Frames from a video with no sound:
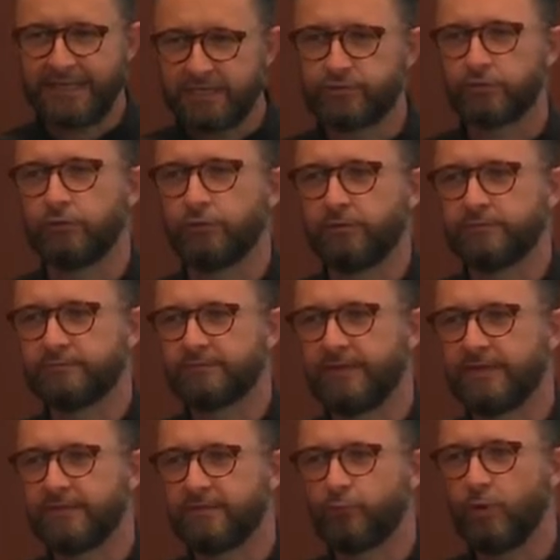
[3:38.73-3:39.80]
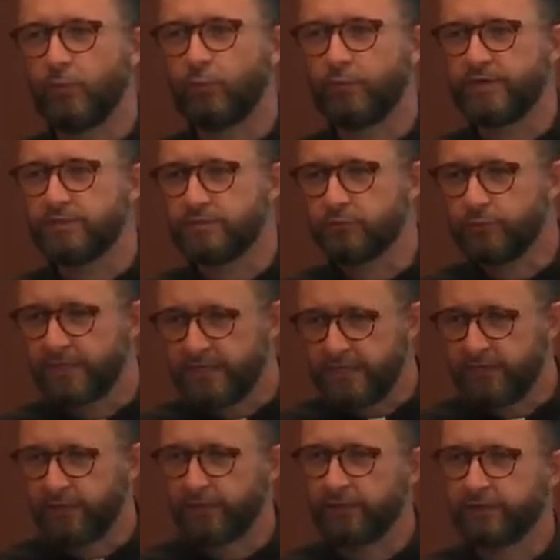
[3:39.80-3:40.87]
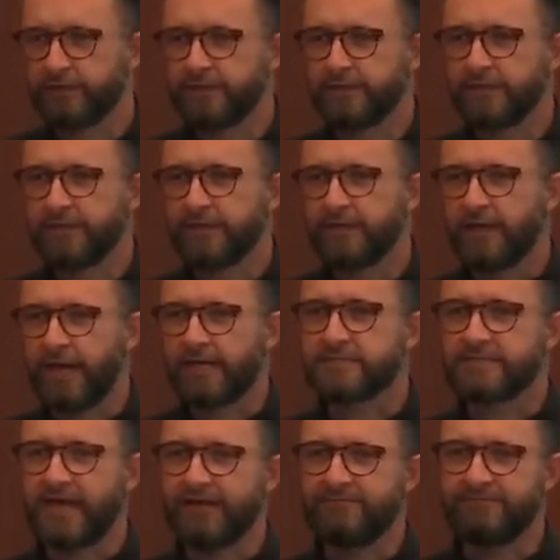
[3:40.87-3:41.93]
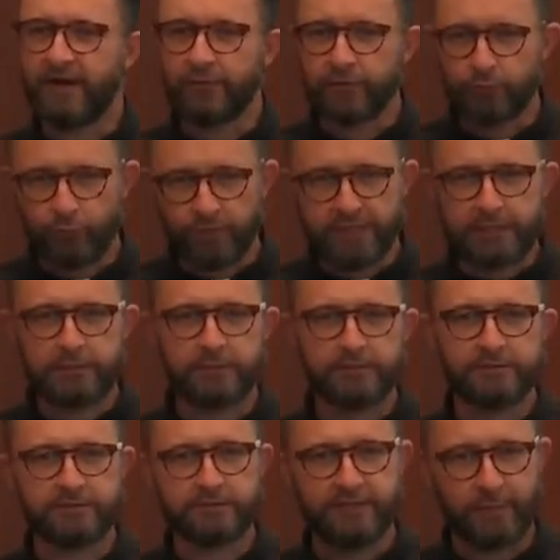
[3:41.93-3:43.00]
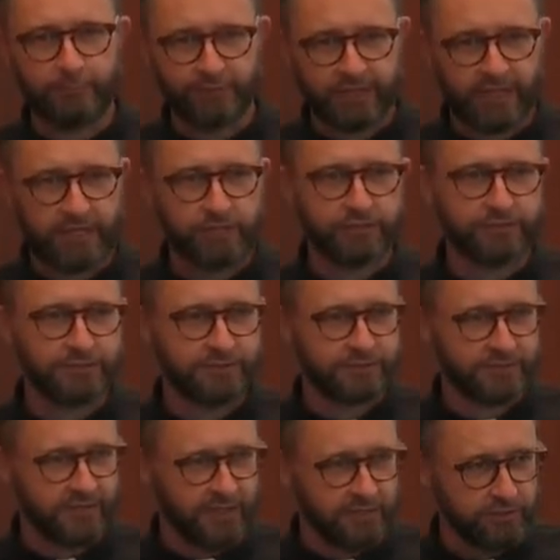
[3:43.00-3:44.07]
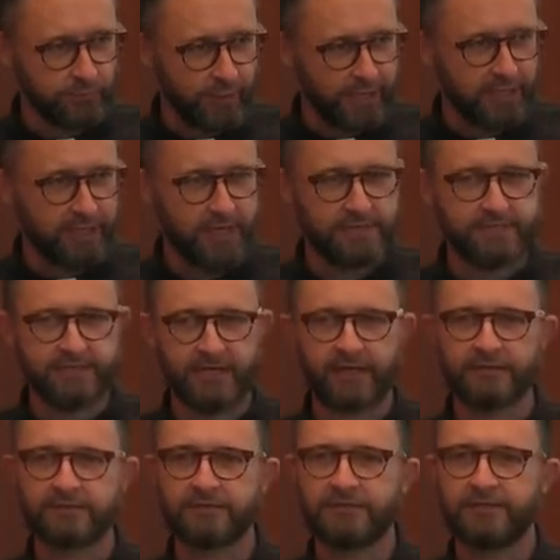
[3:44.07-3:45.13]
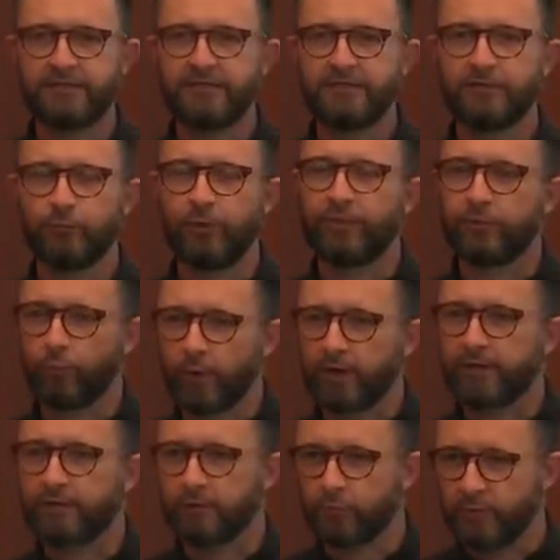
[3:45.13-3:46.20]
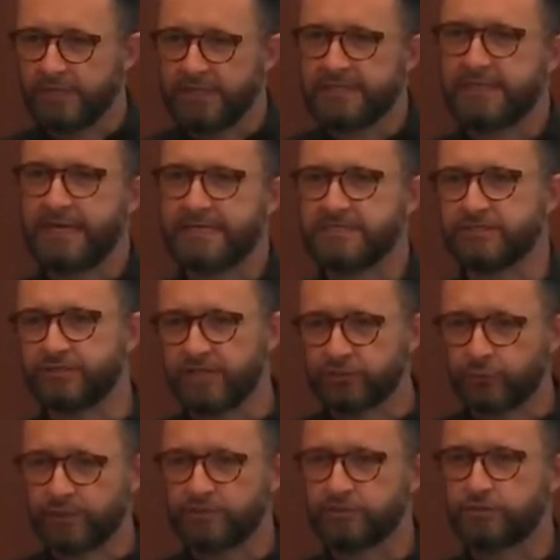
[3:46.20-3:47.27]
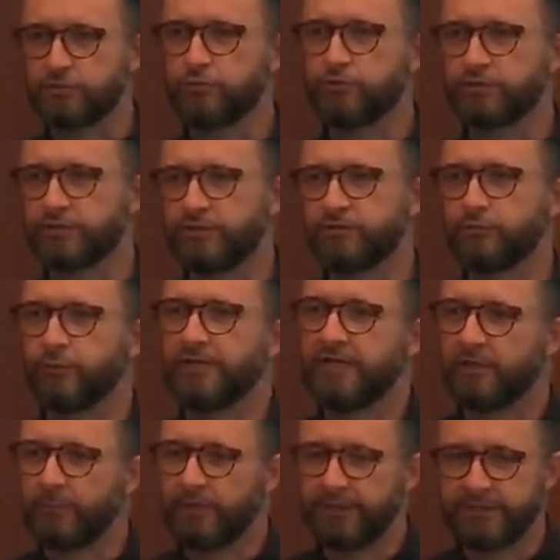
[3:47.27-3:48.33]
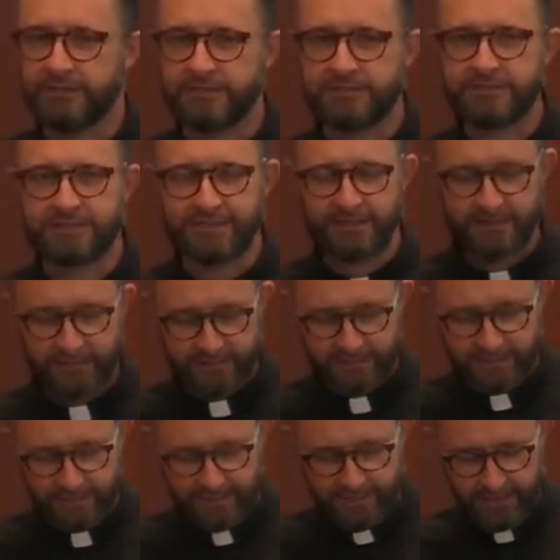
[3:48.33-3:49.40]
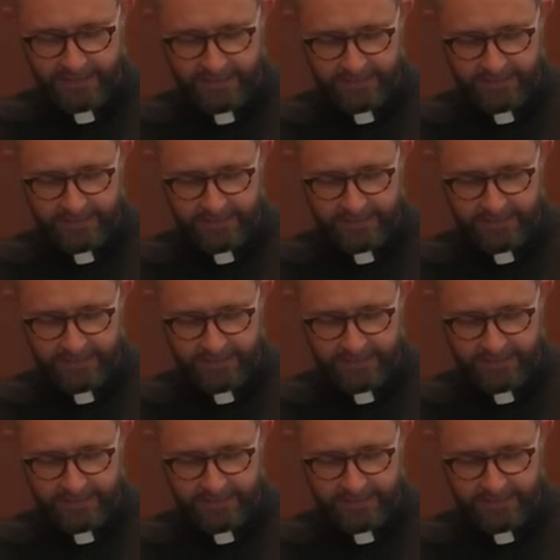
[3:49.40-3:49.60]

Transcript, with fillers: integral, that what we do here has to have very real implications and direct contact with the work that we as a Jesuit institution are doing in the Middle East. Uh,